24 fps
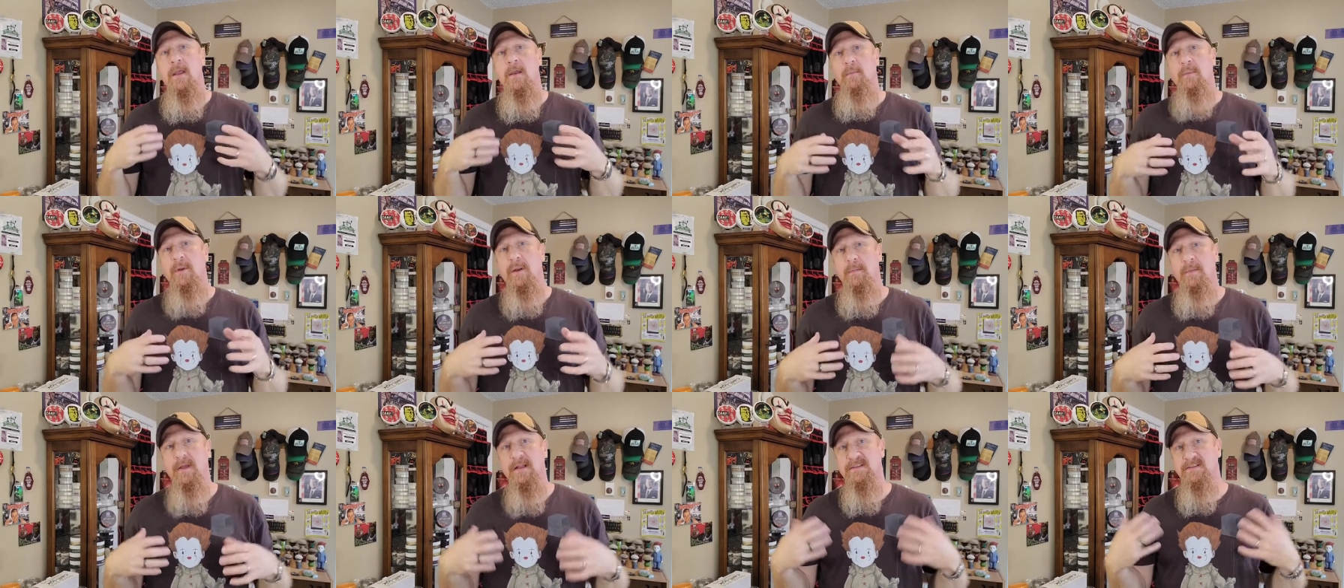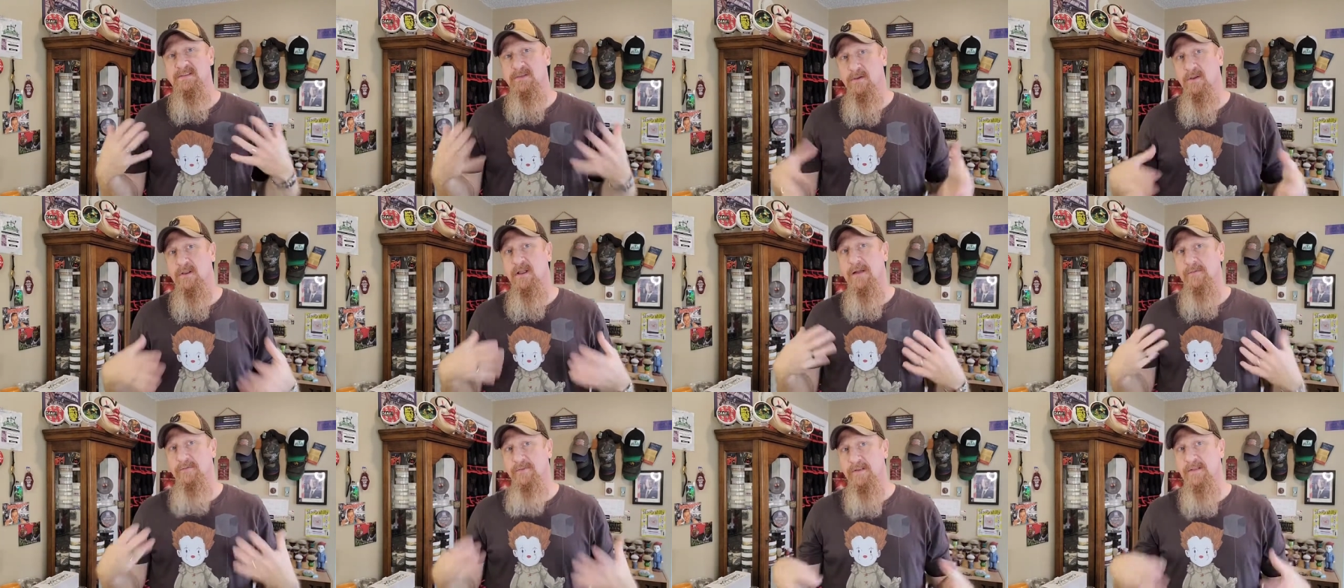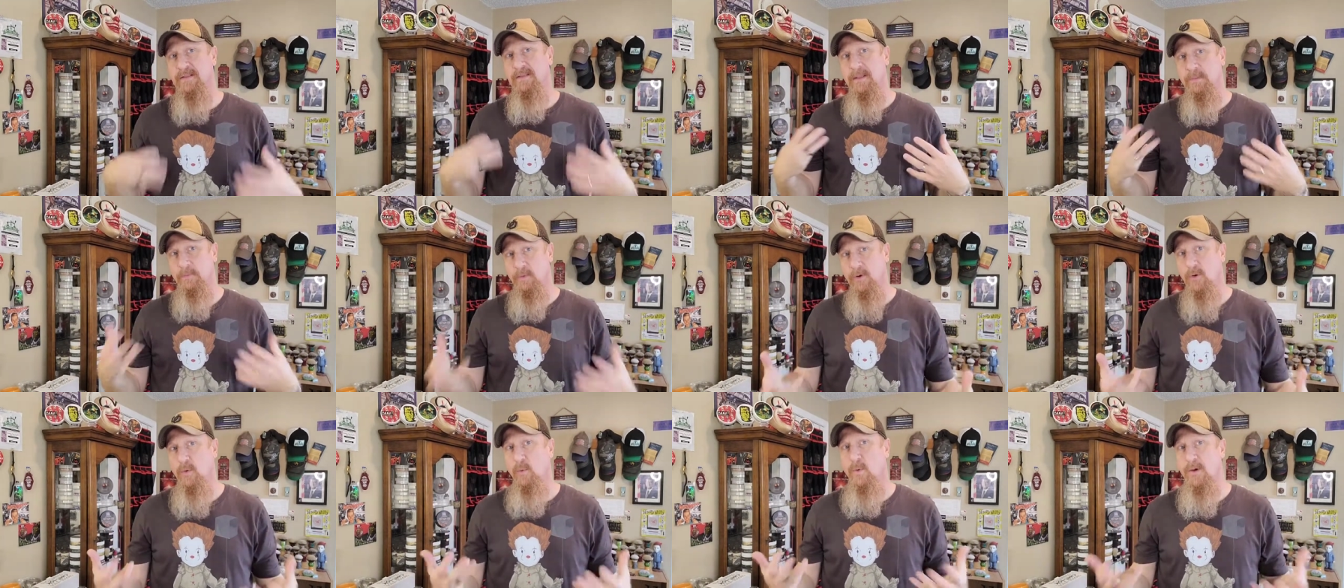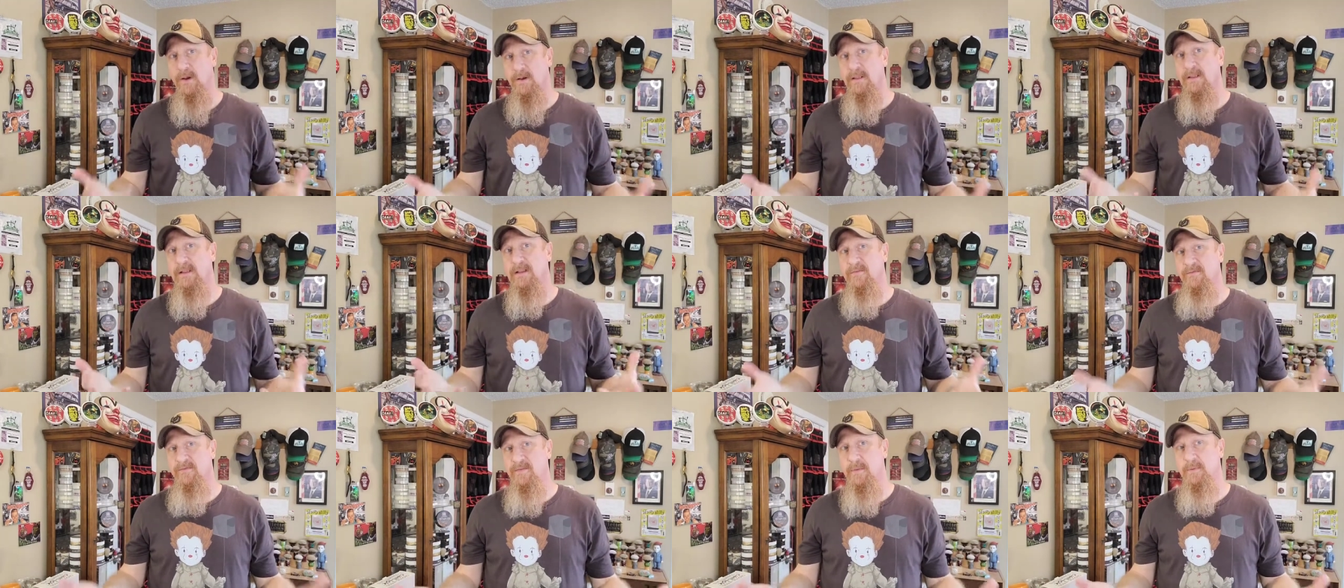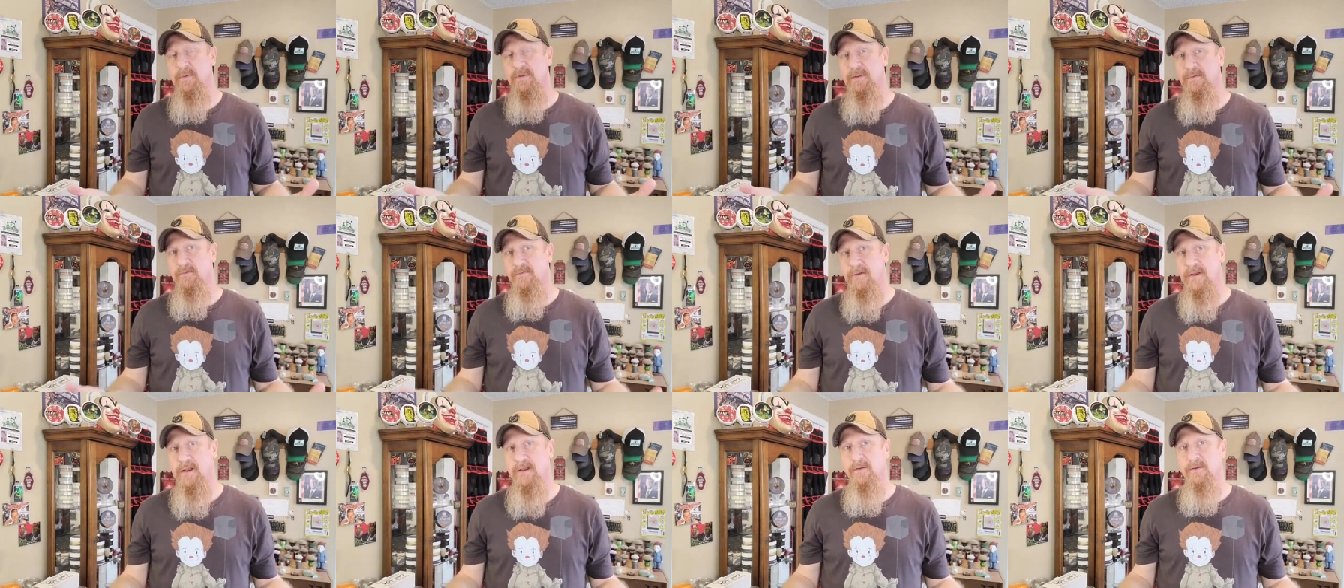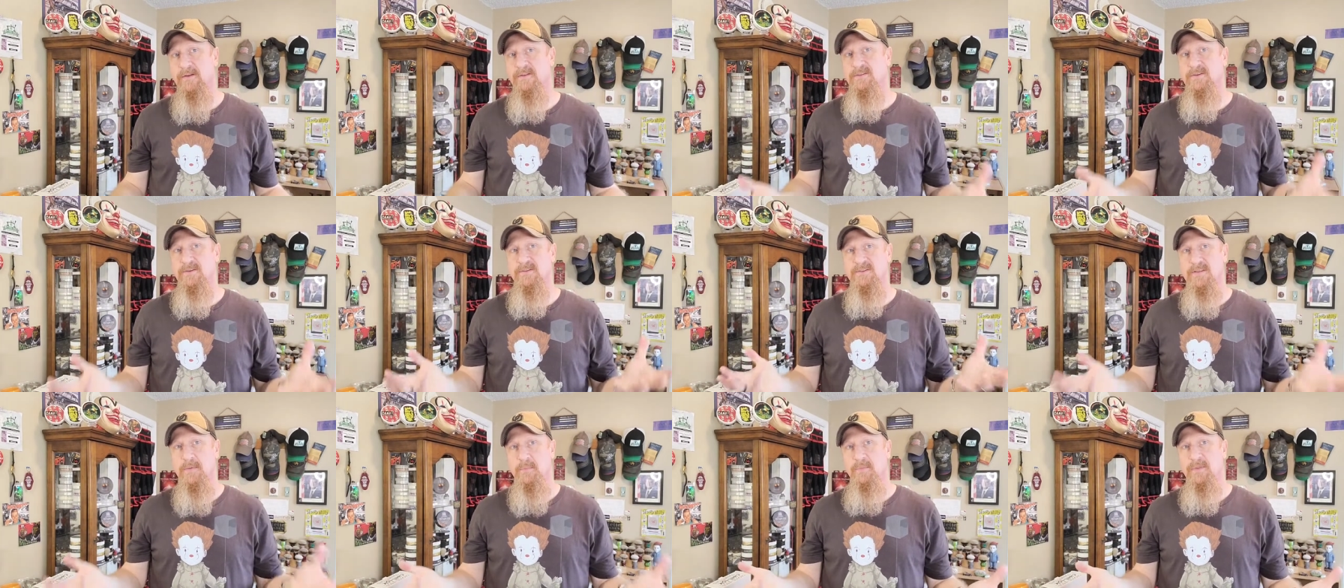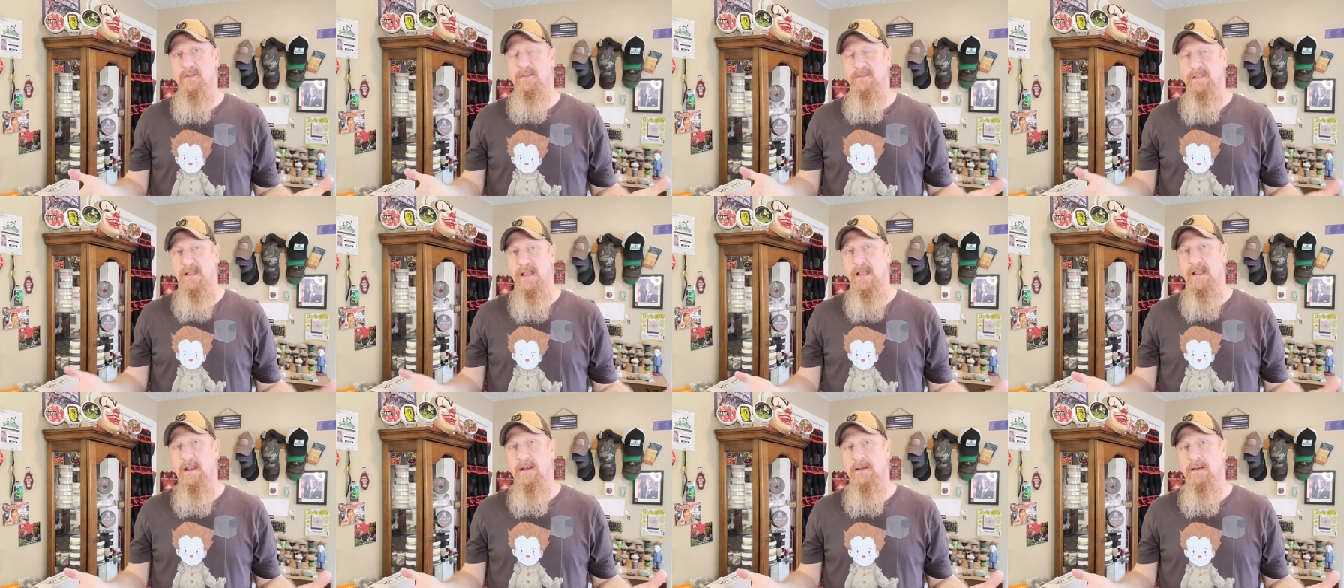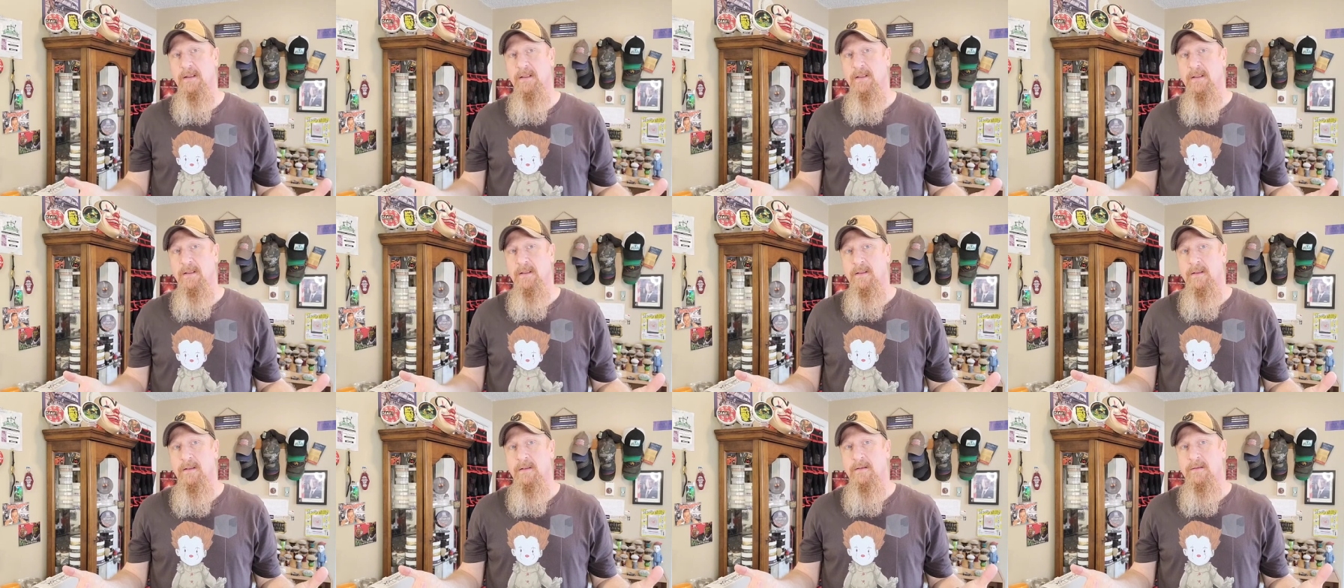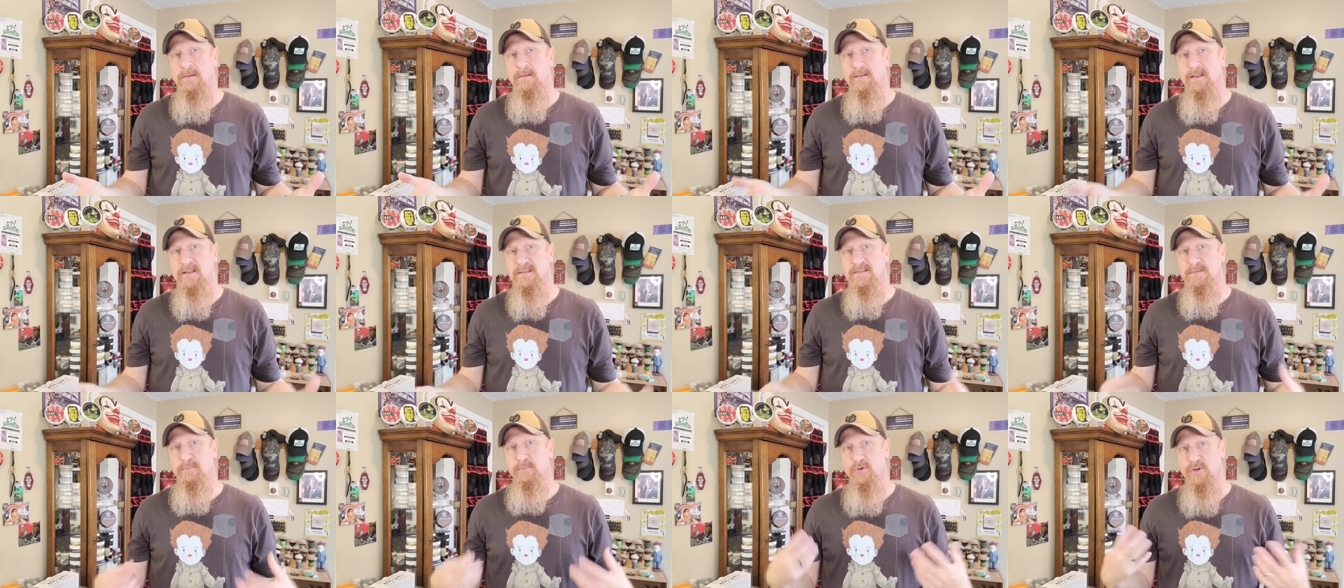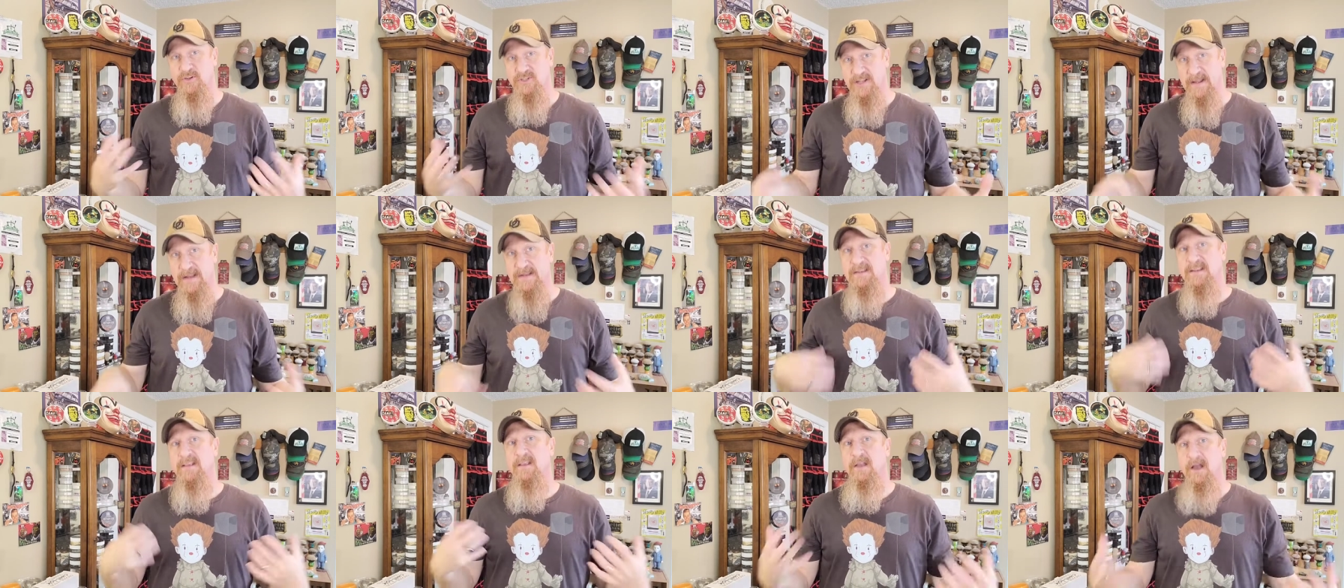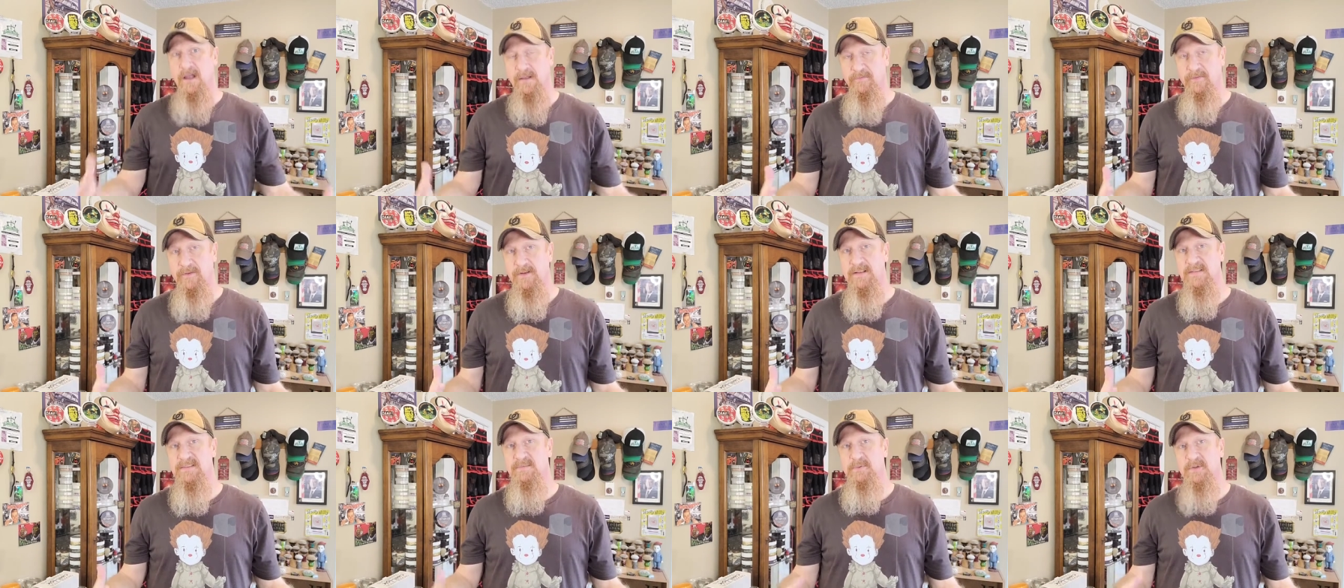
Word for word: but I'm not so confident that I'm going to wear like a feminine fragrance or something that doesn't project confidence.